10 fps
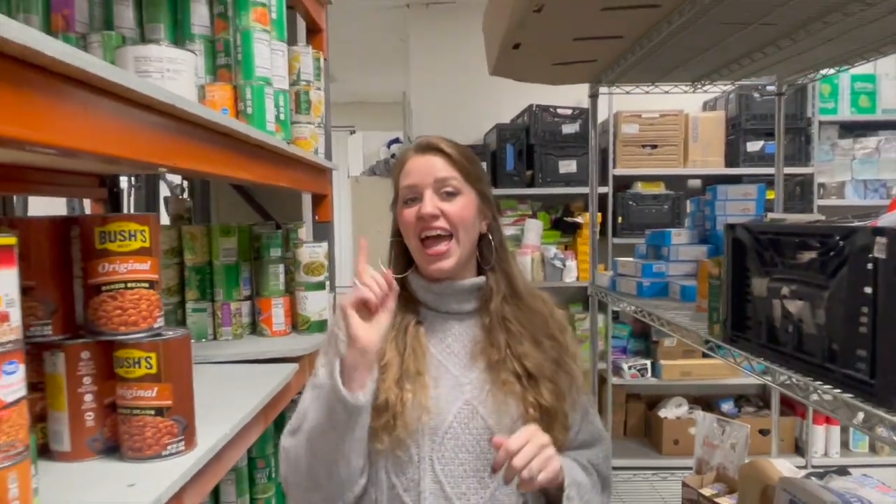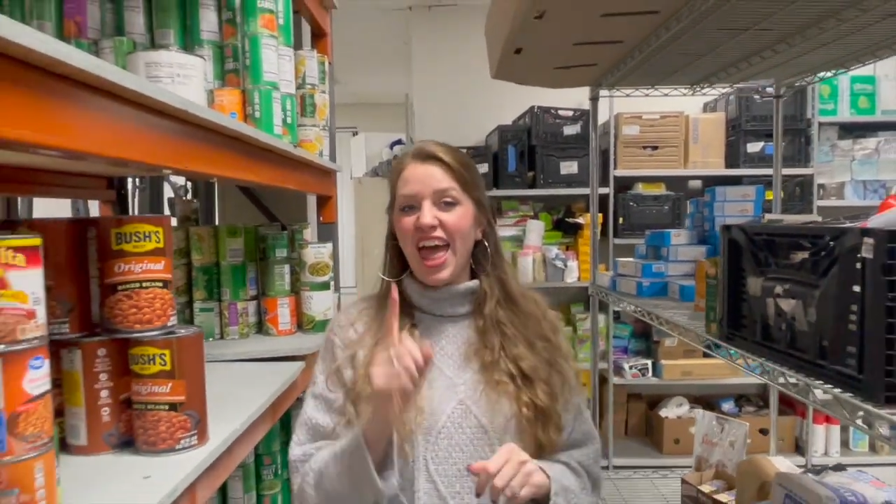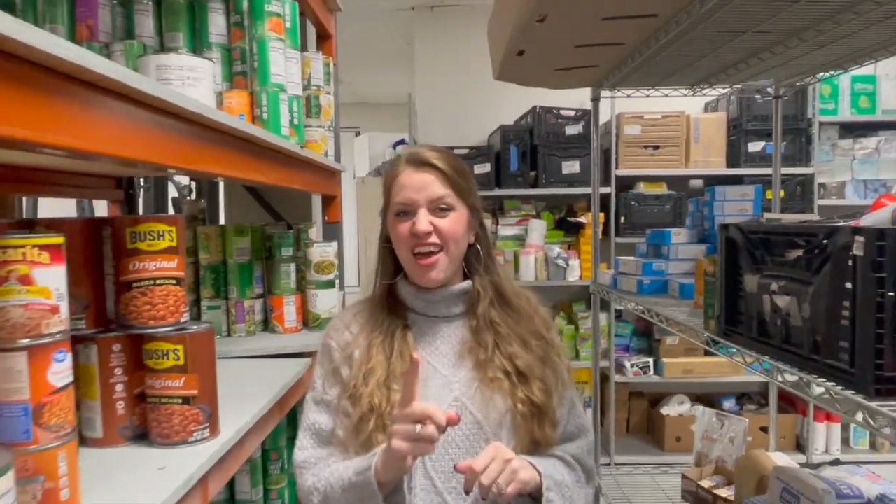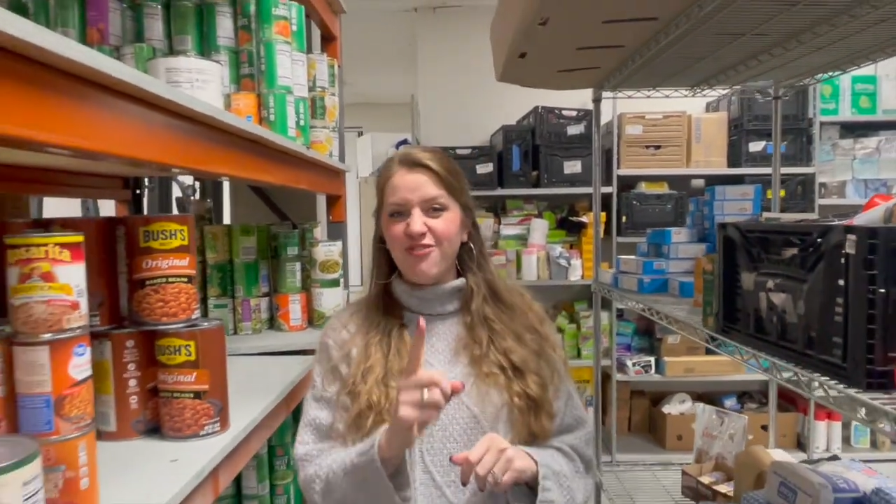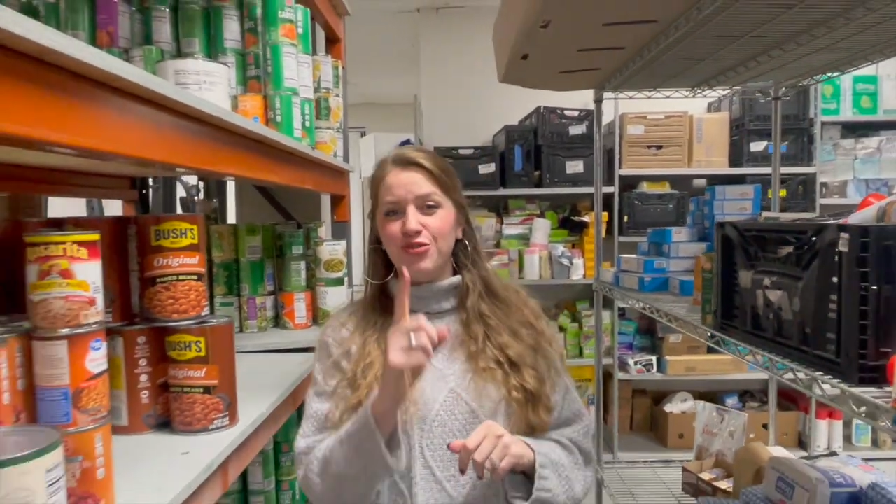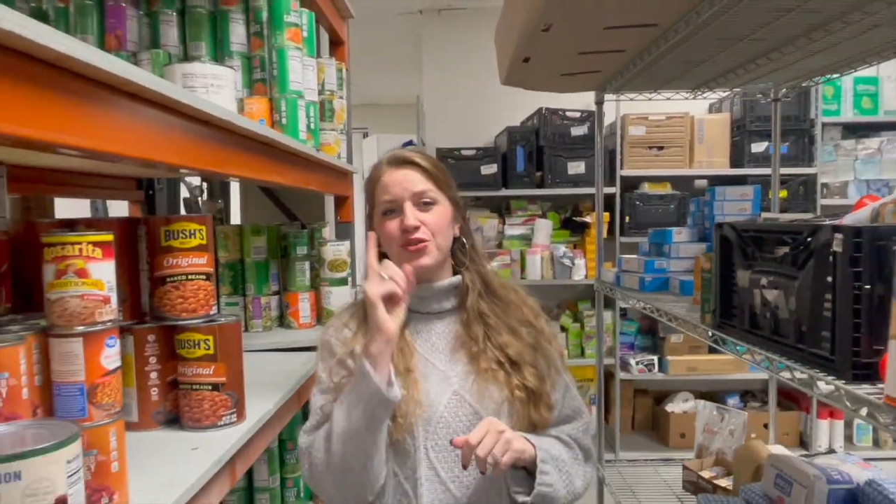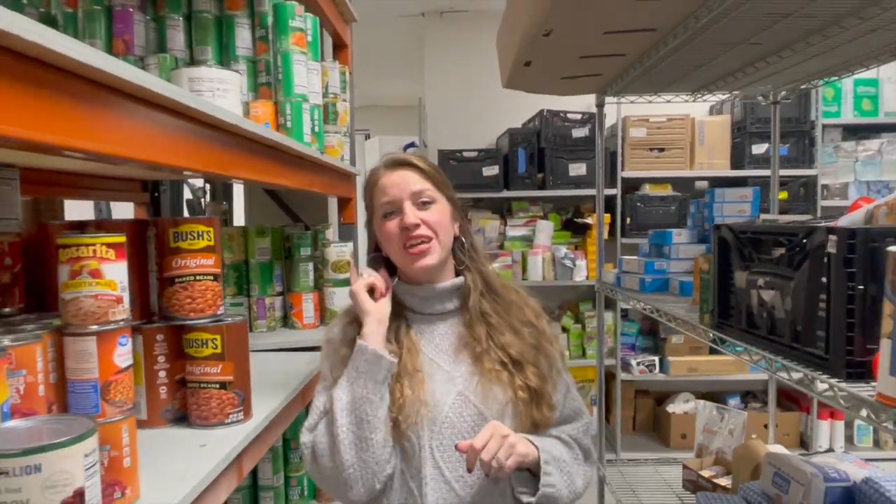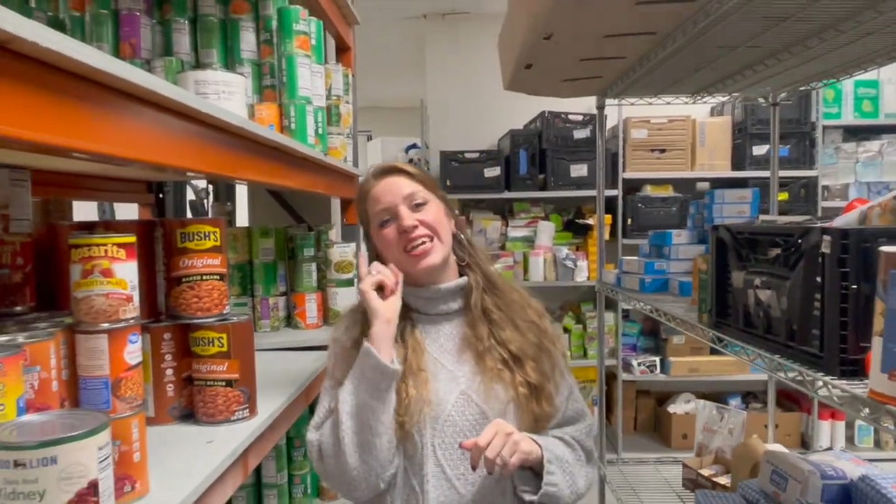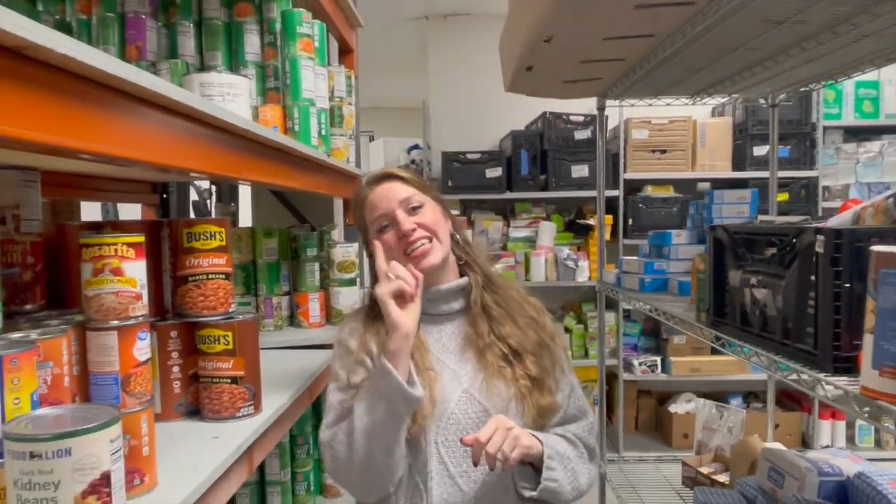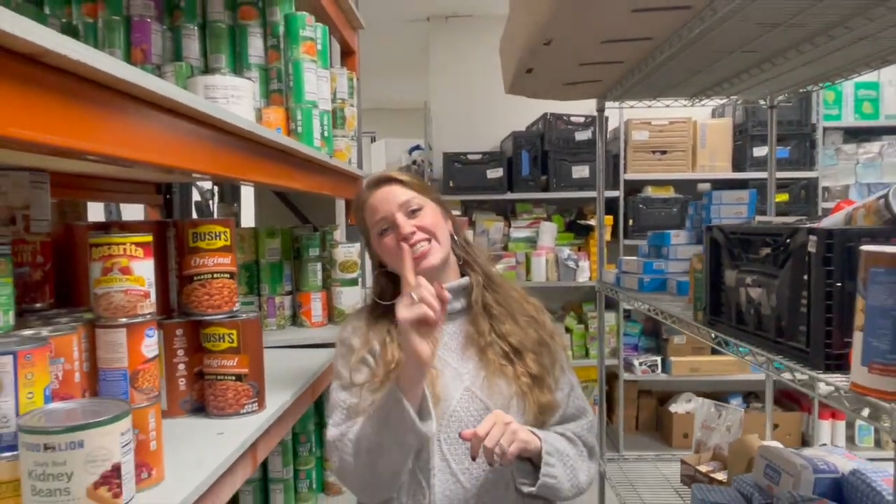
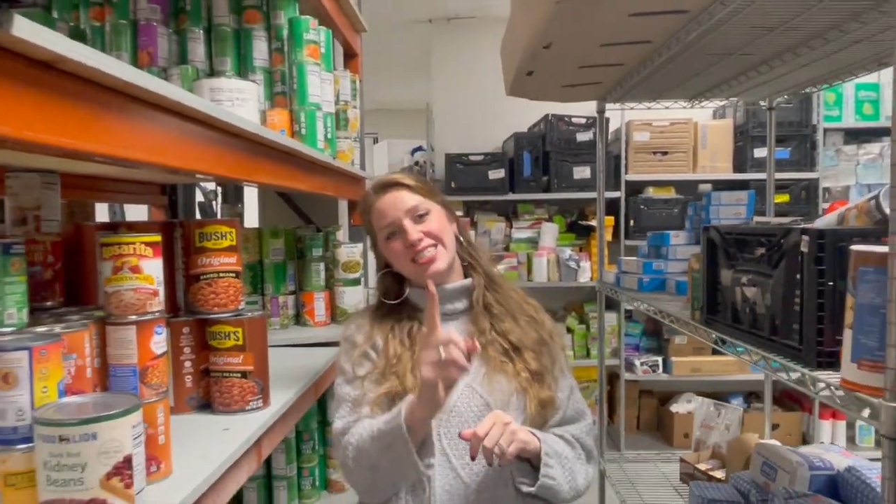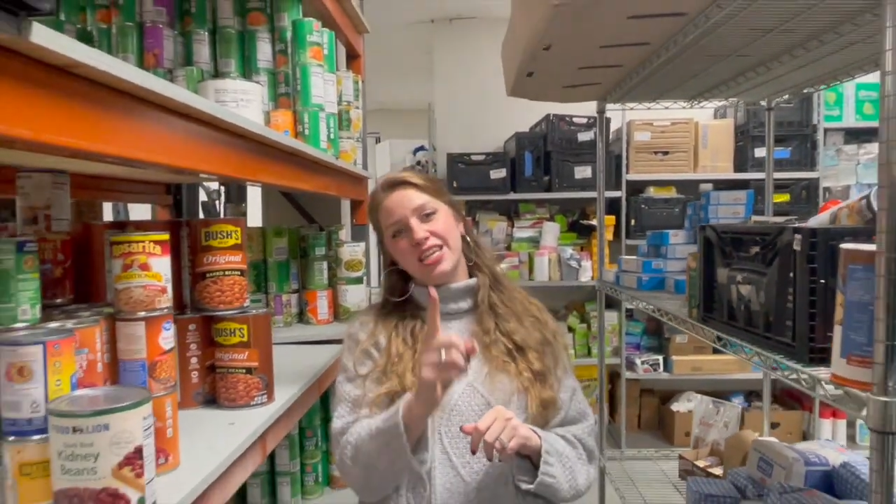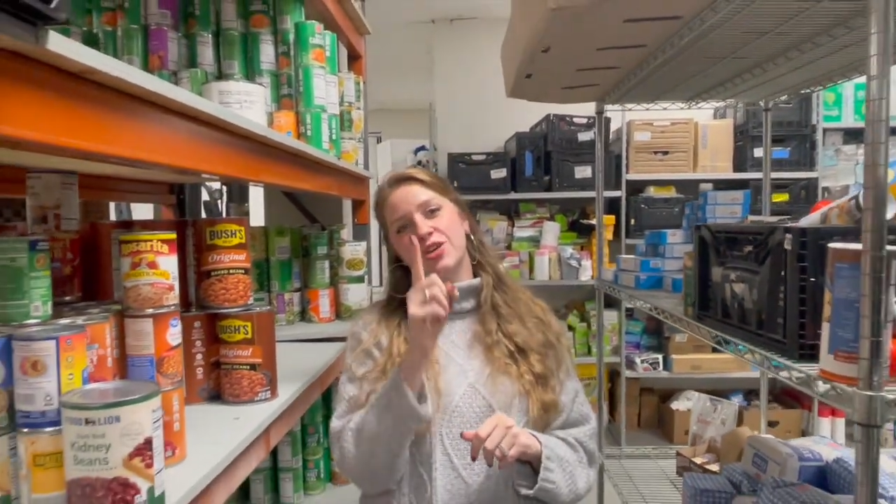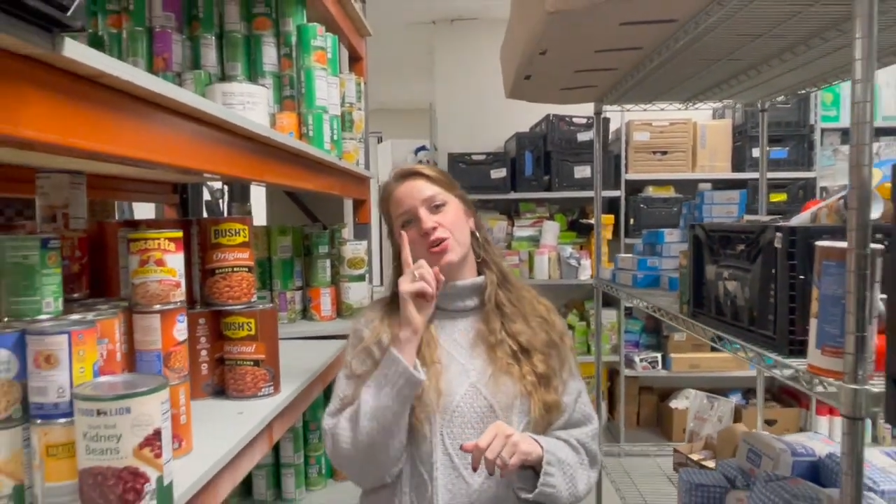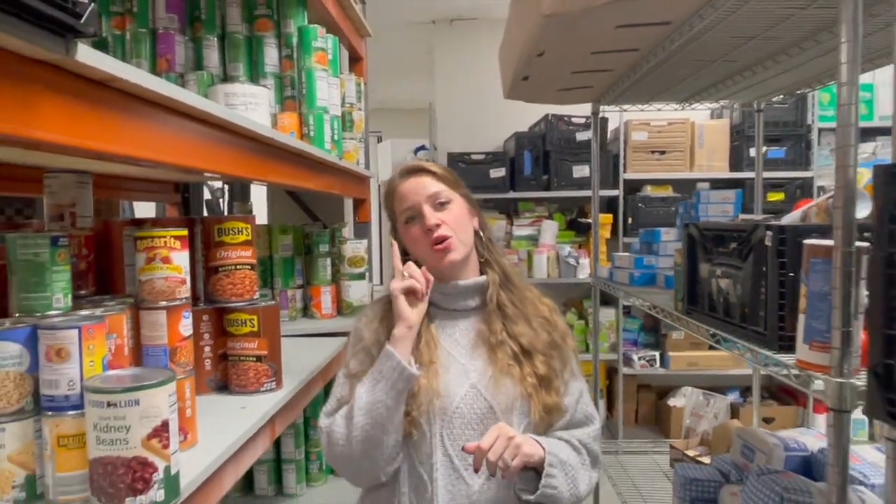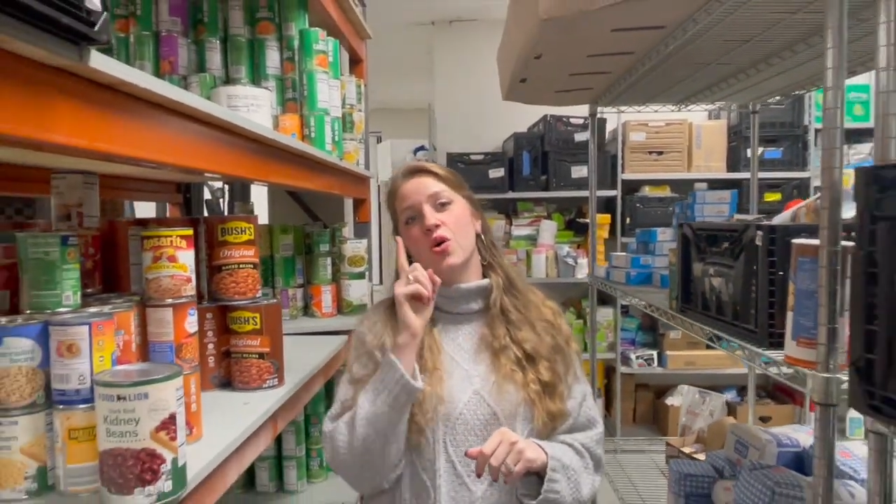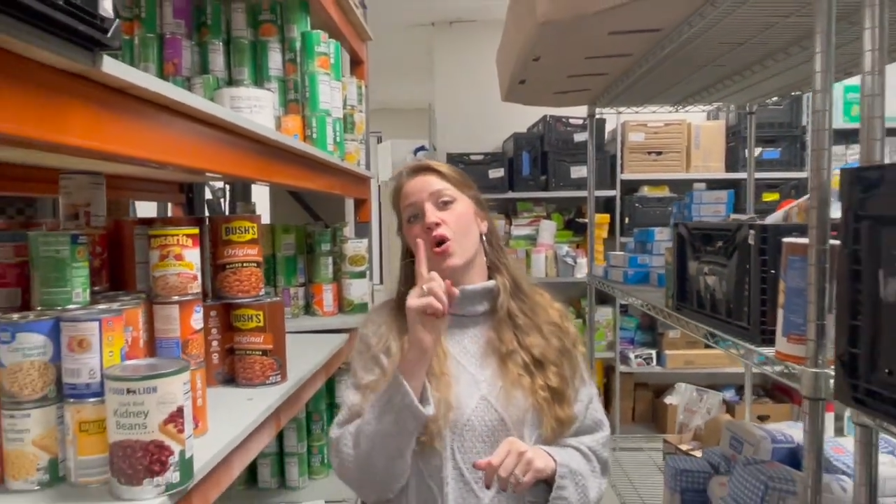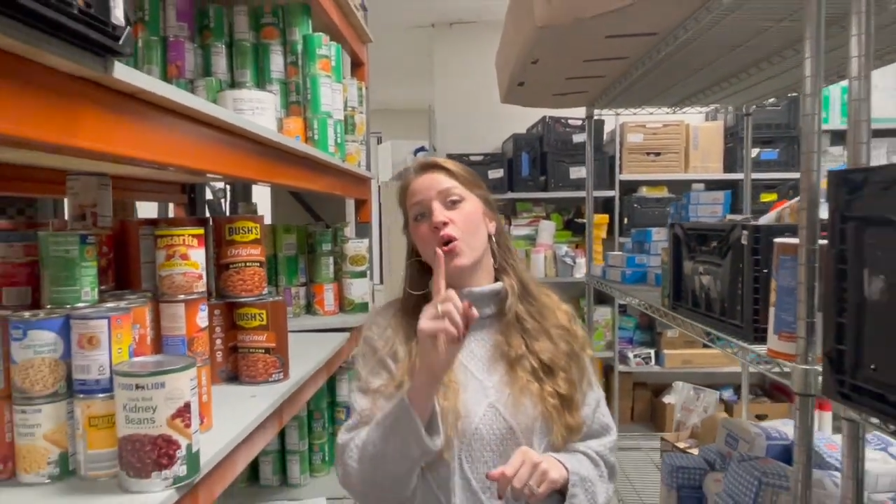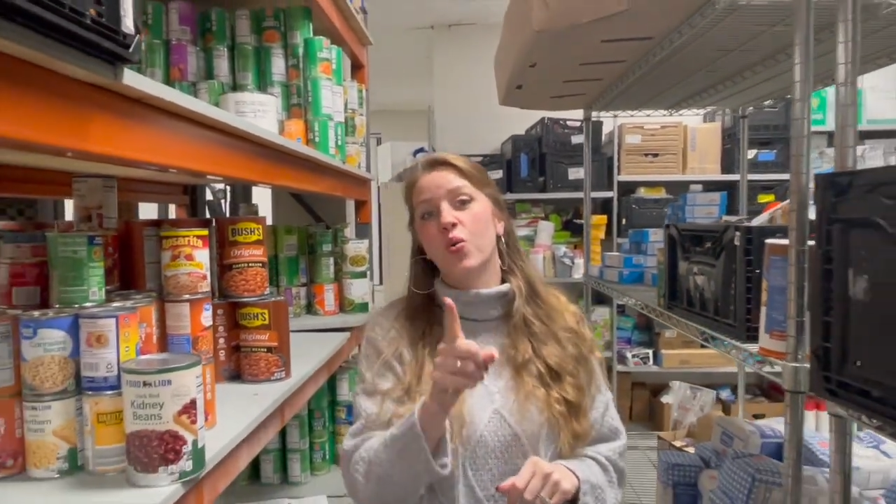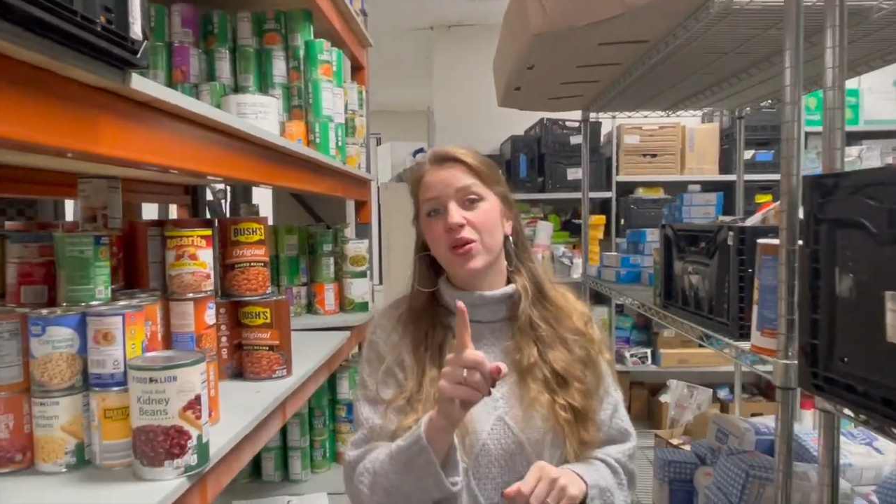every single
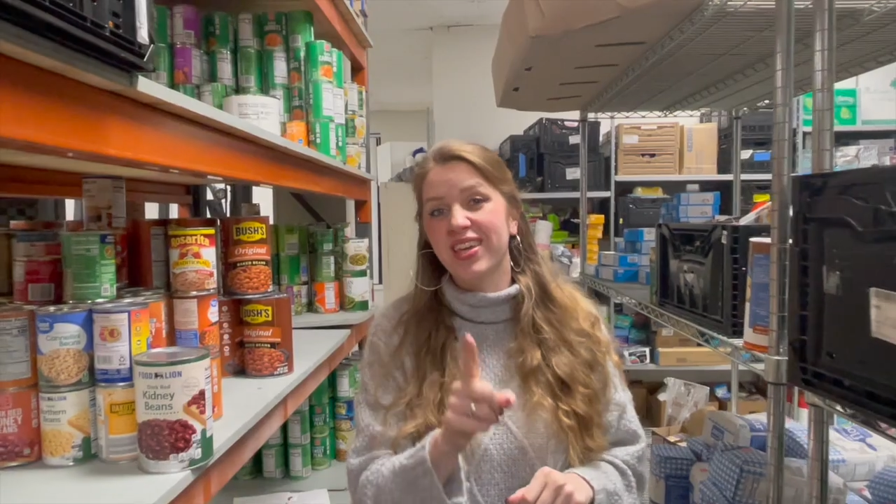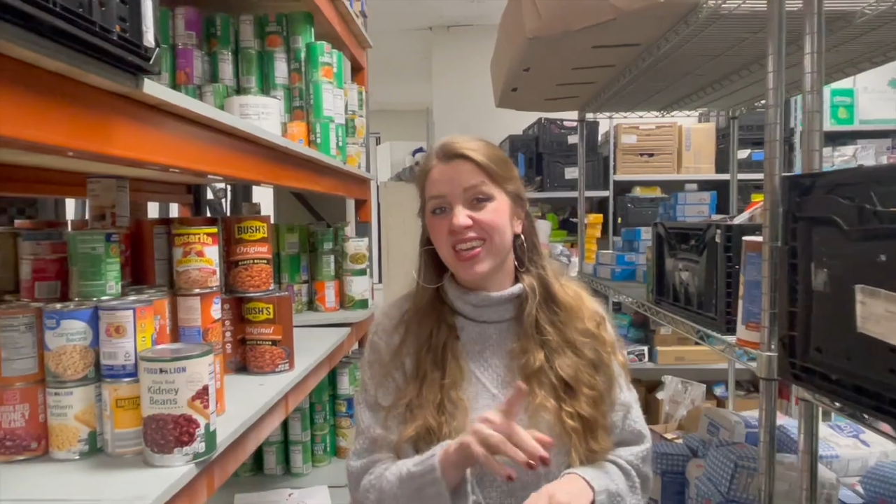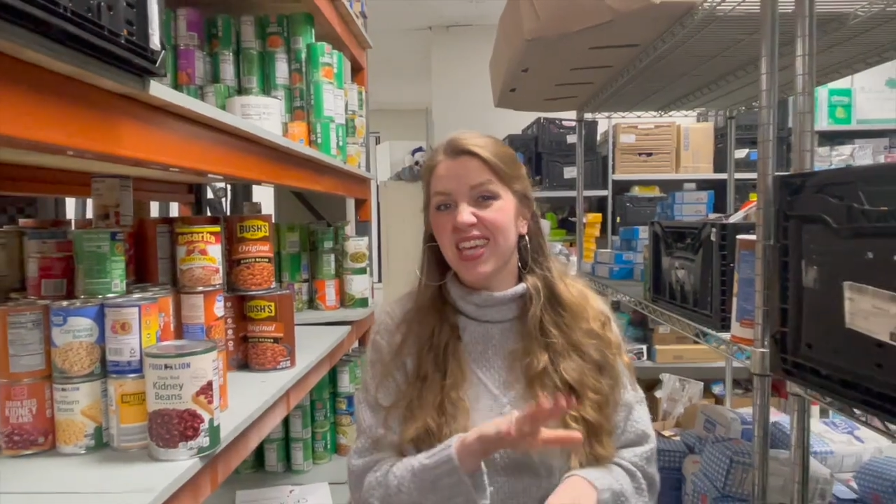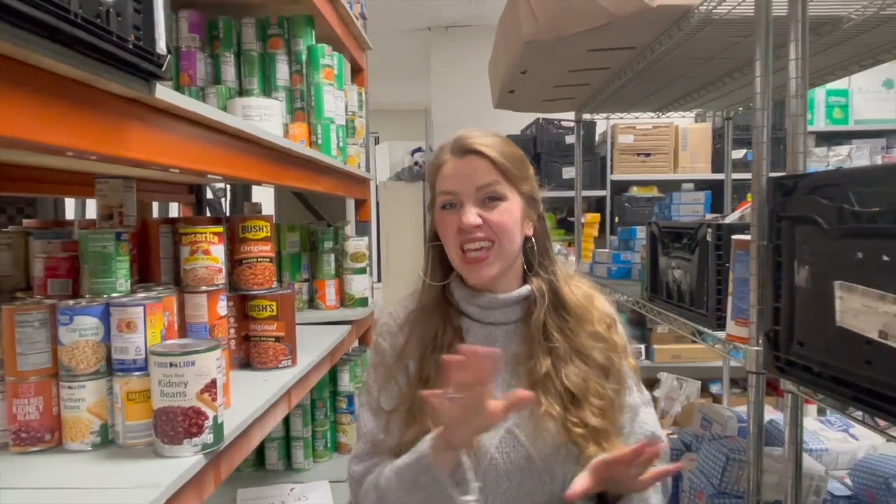week,